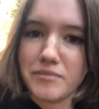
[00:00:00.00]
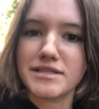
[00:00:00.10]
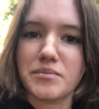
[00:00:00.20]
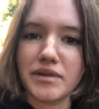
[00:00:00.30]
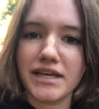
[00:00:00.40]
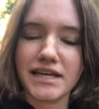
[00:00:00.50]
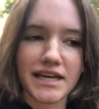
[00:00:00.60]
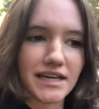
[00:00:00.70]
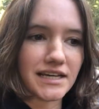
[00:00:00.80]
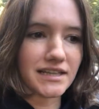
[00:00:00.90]
Emily,
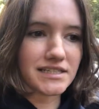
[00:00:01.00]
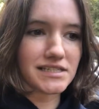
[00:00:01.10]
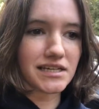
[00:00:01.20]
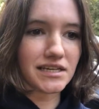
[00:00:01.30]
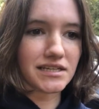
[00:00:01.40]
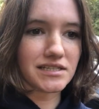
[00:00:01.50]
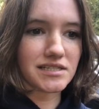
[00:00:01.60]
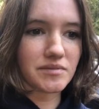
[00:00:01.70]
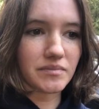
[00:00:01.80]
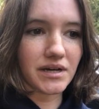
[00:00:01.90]
and this
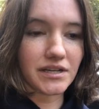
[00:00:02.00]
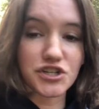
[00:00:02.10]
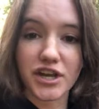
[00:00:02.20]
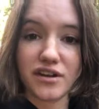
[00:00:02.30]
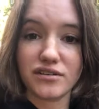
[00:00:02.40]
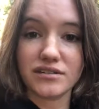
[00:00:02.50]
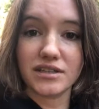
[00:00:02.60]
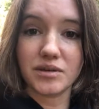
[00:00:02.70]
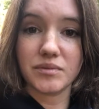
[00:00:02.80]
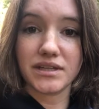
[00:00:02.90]
is my channel,
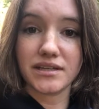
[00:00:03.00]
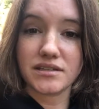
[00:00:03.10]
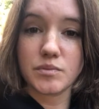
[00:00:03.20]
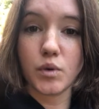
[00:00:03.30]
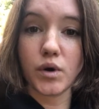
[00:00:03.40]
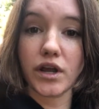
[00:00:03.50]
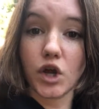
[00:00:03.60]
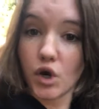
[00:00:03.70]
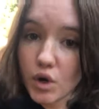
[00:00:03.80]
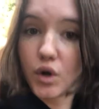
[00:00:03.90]
Emily
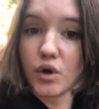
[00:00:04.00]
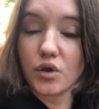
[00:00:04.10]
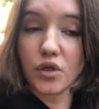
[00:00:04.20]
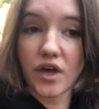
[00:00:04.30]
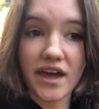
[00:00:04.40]
Exploring Earth.